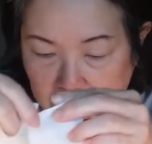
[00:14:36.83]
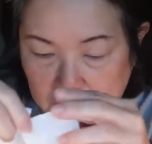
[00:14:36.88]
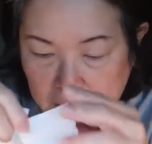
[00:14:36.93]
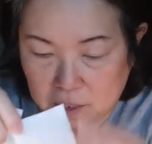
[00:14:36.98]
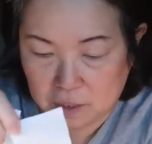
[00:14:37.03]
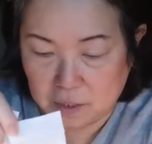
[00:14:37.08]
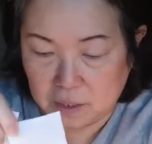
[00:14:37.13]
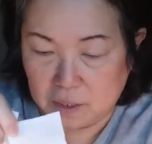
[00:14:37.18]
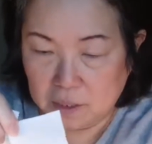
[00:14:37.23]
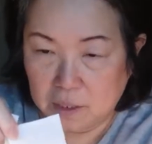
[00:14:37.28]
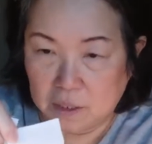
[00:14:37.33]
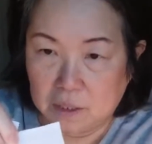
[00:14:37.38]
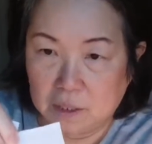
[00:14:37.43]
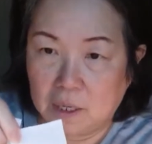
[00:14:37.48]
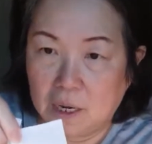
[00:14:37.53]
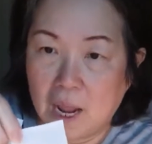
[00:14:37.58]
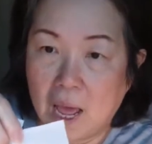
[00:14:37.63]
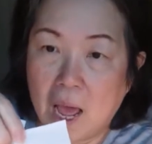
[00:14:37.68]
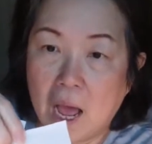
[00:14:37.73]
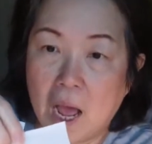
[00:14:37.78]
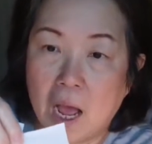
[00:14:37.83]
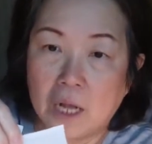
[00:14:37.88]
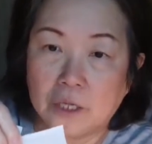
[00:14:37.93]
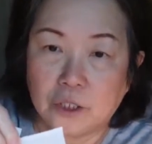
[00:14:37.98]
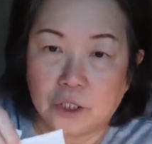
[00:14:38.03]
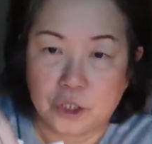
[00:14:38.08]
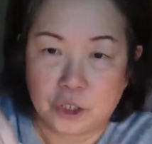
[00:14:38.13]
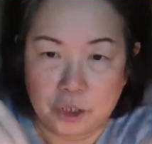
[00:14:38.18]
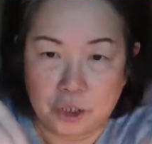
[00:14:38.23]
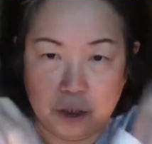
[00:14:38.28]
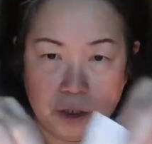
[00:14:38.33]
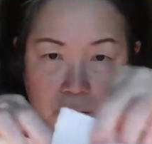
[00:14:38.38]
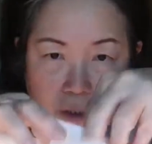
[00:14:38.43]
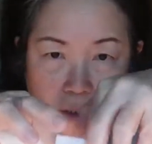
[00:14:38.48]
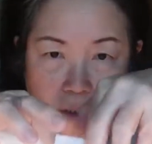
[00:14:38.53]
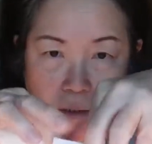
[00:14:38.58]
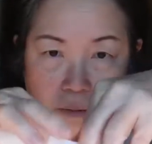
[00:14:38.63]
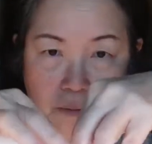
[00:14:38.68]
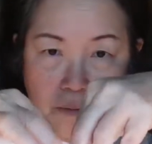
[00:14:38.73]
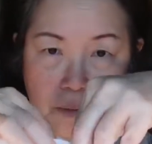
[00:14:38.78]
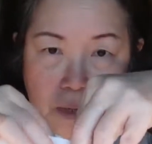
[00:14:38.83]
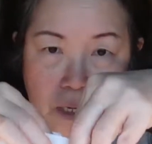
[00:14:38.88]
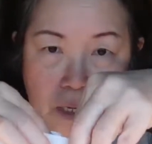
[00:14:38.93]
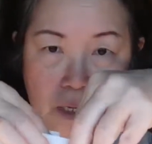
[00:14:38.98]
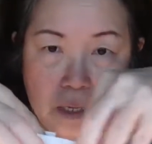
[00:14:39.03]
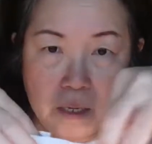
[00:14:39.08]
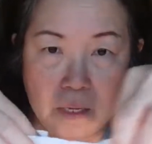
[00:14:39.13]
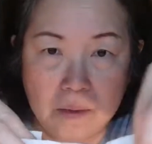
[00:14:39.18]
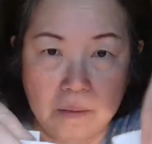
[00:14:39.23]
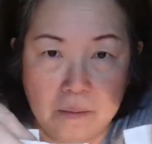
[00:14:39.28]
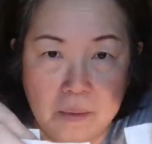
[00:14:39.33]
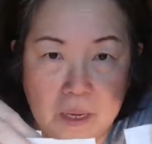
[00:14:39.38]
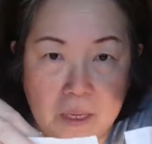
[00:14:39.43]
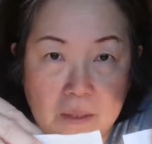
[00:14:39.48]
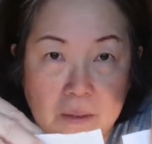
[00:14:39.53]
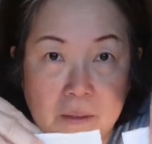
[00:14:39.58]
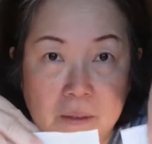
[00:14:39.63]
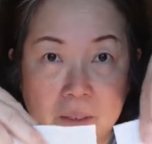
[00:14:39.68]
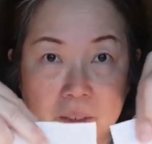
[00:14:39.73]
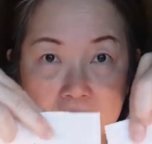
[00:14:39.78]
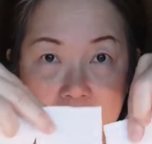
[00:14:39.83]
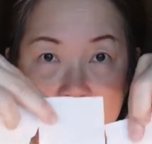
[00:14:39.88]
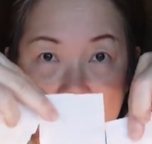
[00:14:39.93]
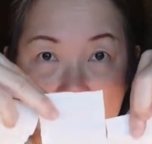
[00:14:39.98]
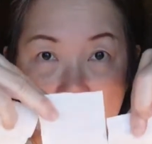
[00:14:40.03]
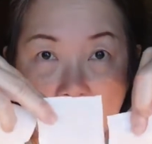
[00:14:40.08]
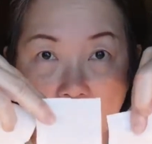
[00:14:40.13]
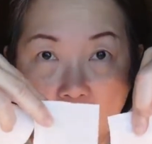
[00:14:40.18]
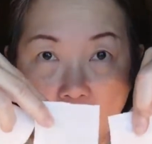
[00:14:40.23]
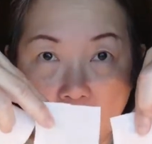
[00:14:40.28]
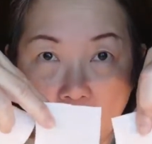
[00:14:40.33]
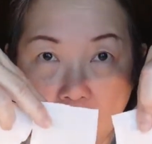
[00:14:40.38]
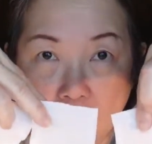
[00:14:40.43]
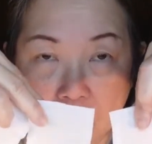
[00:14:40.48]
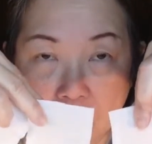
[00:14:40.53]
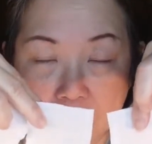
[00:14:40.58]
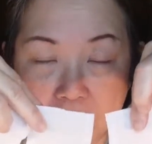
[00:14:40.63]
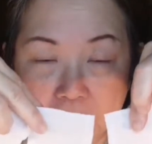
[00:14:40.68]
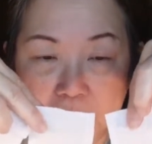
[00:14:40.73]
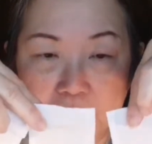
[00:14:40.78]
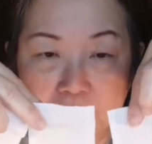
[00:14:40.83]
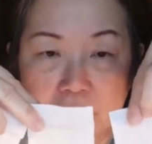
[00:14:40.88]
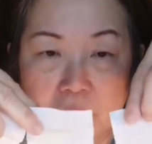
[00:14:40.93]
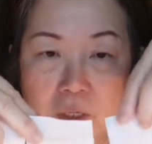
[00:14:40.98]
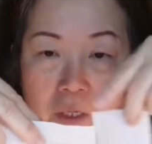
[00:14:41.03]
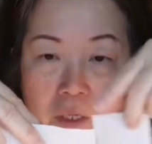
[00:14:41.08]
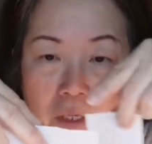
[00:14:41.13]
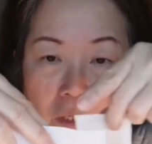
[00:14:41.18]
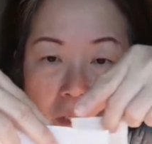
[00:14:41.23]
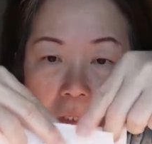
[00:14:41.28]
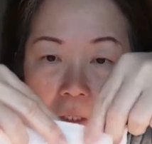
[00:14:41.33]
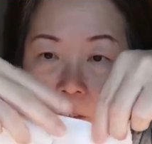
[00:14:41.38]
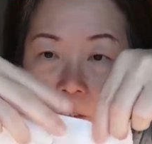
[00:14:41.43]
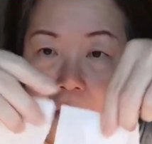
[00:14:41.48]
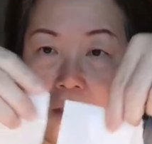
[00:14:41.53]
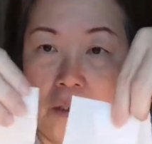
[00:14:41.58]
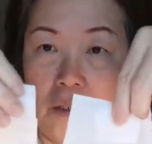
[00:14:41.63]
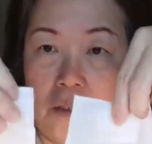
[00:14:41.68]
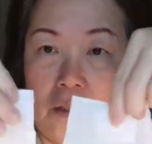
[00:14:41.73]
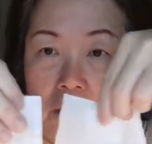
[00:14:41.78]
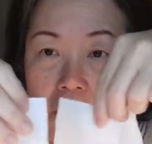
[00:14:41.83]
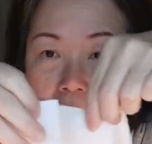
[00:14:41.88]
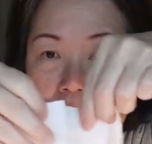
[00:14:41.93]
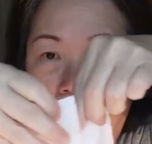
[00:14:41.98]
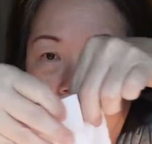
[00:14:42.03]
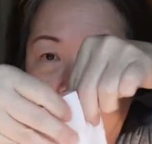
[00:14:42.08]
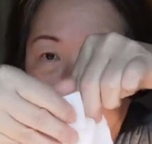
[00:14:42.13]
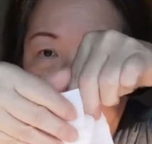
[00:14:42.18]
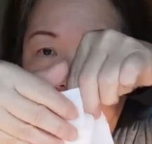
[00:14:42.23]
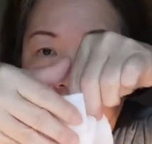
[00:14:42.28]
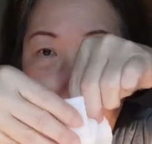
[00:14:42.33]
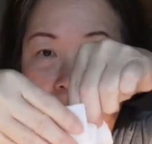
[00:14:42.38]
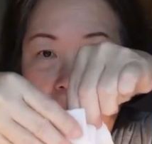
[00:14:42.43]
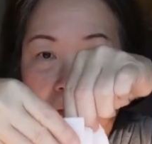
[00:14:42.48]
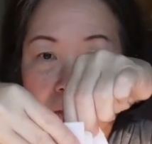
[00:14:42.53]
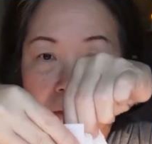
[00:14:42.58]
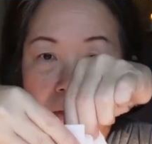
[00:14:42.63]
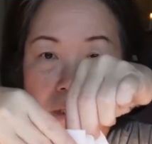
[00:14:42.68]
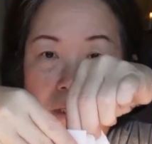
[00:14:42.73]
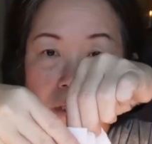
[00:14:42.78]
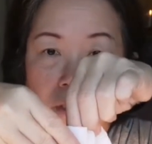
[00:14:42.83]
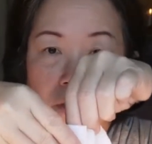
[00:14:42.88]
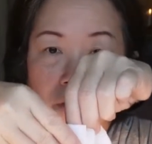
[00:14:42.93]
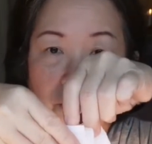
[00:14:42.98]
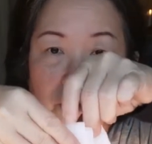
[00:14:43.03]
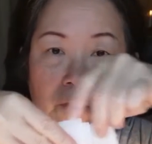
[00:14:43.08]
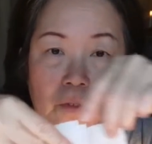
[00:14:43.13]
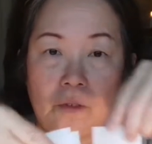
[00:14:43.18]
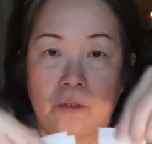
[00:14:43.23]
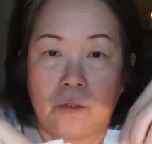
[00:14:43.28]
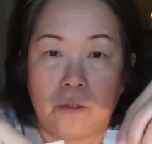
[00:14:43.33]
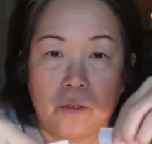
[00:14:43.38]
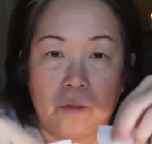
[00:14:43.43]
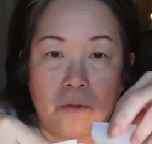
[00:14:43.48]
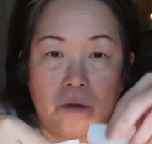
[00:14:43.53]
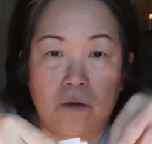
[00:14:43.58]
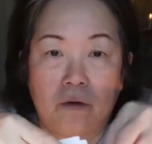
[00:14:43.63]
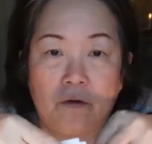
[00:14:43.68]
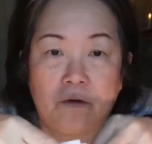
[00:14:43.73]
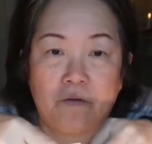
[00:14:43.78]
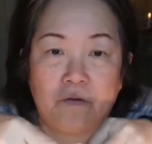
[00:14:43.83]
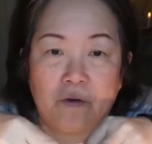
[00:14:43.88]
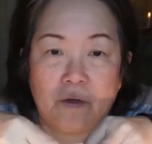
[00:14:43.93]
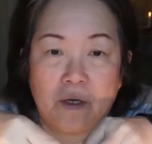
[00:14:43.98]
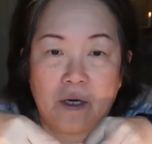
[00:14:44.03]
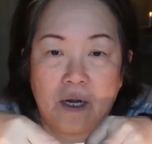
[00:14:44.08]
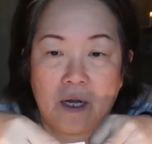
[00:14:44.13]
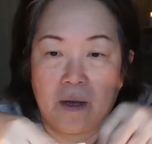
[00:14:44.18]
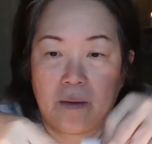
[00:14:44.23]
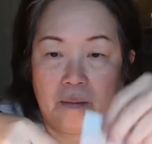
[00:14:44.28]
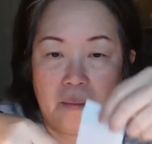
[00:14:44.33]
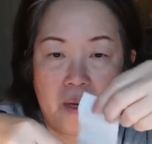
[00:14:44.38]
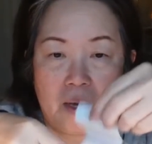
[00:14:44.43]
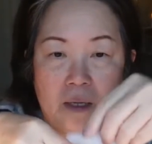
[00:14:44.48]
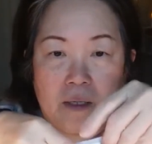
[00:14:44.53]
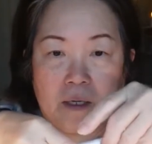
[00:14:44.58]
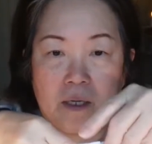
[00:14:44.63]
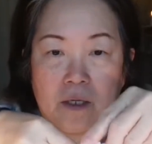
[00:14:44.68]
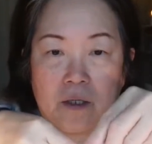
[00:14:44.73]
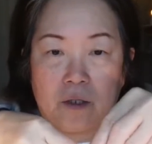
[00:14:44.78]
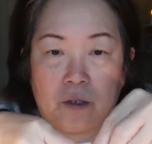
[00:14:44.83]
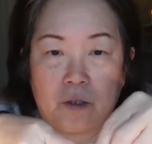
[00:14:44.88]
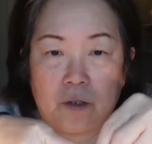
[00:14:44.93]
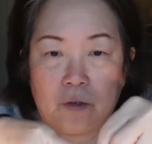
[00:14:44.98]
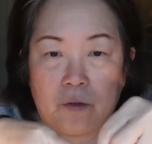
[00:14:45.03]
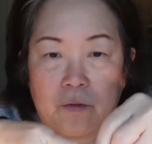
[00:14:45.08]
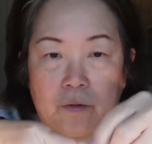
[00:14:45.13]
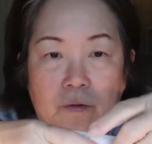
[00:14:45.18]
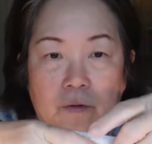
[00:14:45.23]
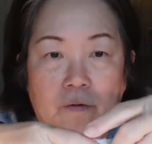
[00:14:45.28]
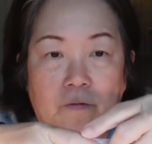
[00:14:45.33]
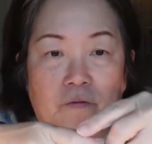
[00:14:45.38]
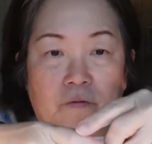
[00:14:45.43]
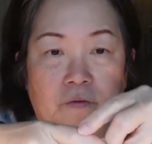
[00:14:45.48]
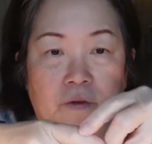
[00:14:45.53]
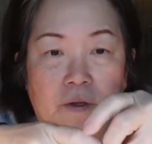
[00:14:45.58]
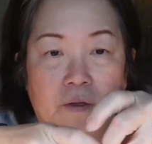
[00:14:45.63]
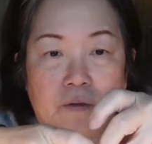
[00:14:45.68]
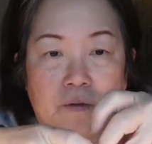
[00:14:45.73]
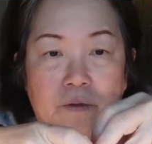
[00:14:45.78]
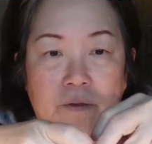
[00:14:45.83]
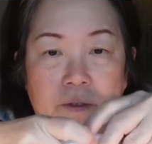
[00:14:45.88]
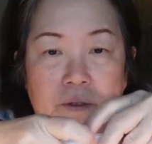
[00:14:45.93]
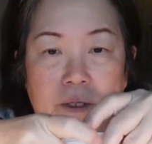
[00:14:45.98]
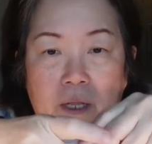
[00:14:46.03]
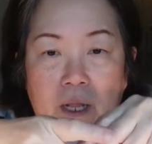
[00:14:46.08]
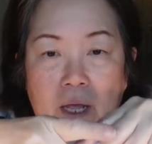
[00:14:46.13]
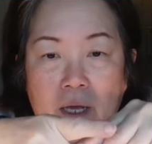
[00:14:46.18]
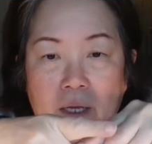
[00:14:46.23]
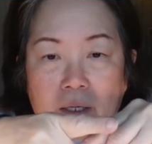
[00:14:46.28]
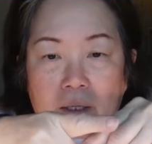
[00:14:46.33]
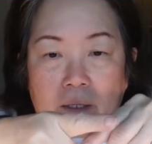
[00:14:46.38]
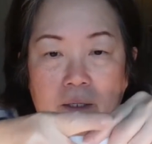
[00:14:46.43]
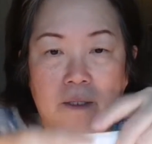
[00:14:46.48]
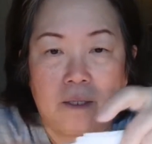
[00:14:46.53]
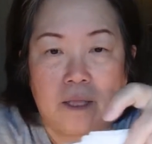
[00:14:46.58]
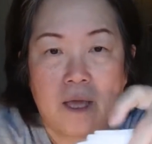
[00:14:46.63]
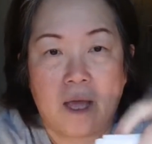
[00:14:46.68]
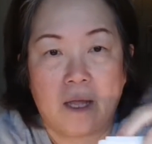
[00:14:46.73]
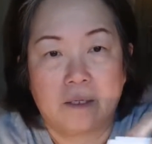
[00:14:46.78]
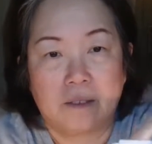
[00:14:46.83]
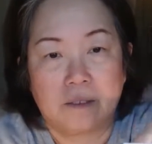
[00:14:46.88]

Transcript: The large, the medium, and the small. So it should overlap and it should feel like that.